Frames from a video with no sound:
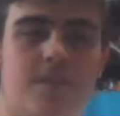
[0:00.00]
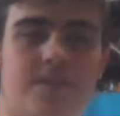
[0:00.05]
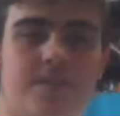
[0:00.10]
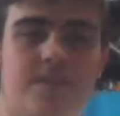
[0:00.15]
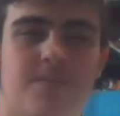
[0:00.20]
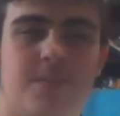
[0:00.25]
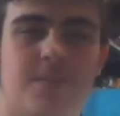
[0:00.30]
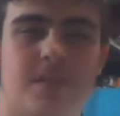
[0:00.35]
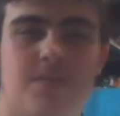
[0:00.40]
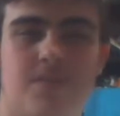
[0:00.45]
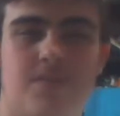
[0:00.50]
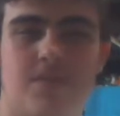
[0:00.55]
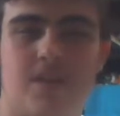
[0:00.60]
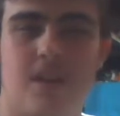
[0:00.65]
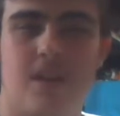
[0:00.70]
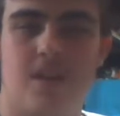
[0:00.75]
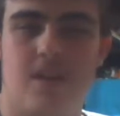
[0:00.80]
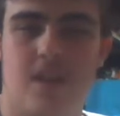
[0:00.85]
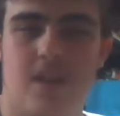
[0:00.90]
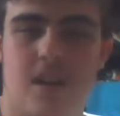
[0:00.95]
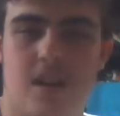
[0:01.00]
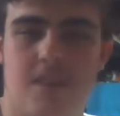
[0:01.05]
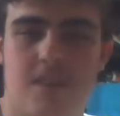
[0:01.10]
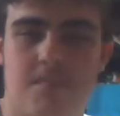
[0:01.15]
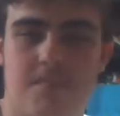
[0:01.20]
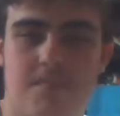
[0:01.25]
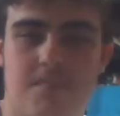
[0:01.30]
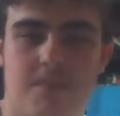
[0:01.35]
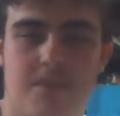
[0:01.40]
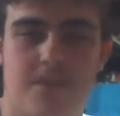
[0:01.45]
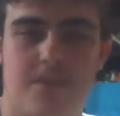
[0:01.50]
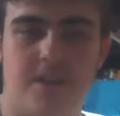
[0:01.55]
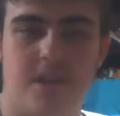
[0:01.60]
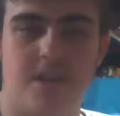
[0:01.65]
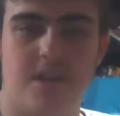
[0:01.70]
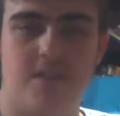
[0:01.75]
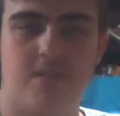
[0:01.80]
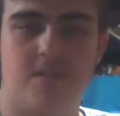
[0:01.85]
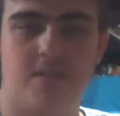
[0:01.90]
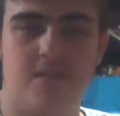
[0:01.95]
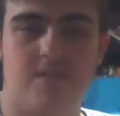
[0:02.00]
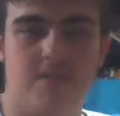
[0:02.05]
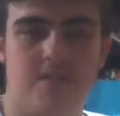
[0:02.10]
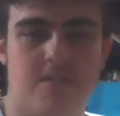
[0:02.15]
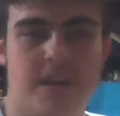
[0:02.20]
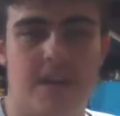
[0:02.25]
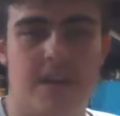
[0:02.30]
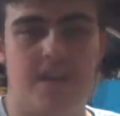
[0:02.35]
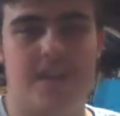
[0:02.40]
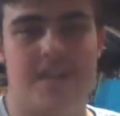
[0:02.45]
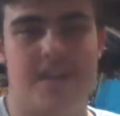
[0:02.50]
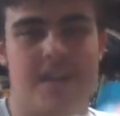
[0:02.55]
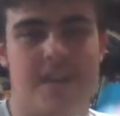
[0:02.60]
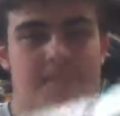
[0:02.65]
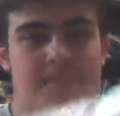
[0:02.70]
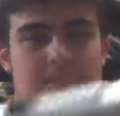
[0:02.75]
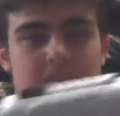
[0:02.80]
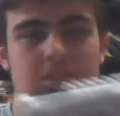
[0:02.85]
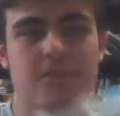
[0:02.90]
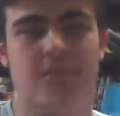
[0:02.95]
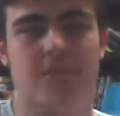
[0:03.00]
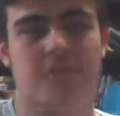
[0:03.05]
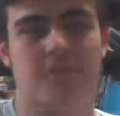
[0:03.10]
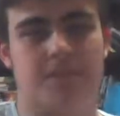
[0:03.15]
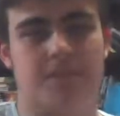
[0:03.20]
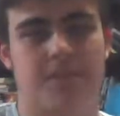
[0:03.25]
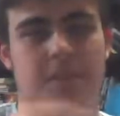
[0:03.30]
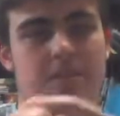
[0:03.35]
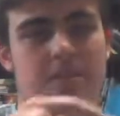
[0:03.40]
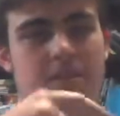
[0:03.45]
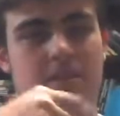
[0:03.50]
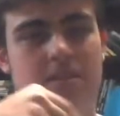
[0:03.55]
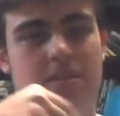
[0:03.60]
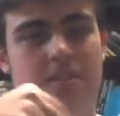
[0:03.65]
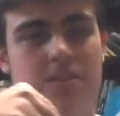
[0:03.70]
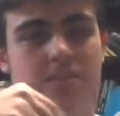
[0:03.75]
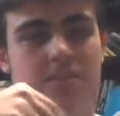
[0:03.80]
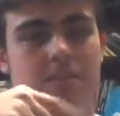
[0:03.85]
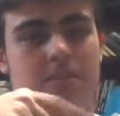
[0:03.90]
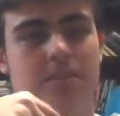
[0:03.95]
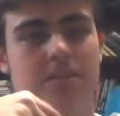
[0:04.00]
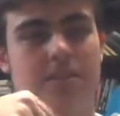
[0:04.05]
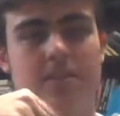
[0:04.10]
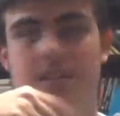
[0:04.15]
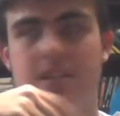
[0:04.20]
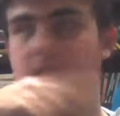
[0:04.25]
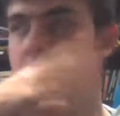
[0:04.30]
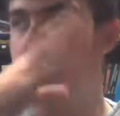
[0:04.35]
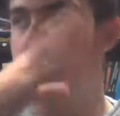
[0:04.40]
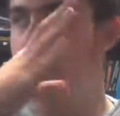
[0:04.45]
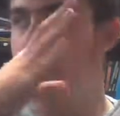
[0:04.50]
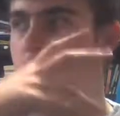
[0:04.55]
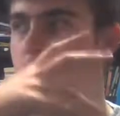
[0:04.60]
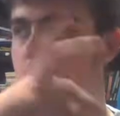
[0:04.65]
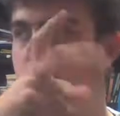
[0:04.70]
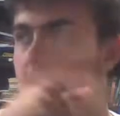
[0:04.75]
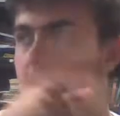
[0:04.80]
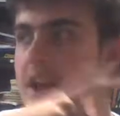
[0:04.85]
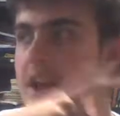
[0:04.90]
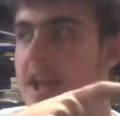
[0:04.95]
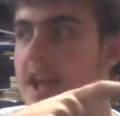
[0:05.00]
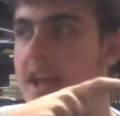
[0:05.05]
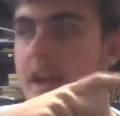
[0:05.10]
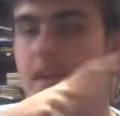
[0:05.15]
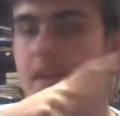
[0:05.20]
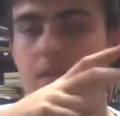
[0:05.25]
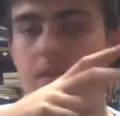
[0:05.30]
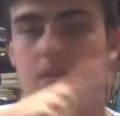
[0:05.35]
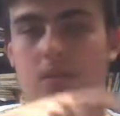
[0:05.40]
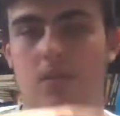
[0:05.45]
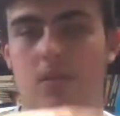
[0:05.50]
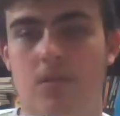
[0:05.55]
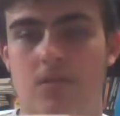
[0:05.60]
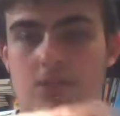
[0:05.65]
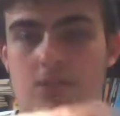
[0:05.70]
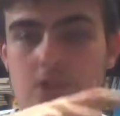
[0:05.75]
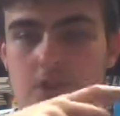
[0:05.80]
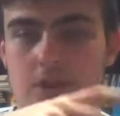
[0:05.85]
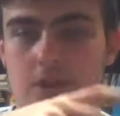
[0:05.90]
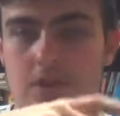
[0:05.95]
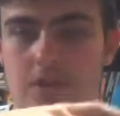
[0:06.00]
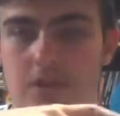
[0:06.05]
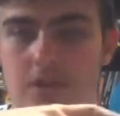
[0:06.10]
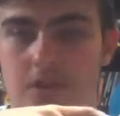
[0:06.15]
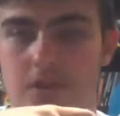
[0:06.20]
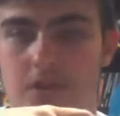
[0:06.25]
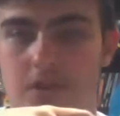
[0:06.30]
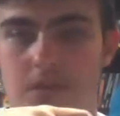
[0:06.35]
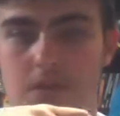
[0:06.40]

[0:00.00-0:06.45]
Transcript: spring upgrade. I'm going to either get an adapter, because apparently the spring rest can't quite handle long shot,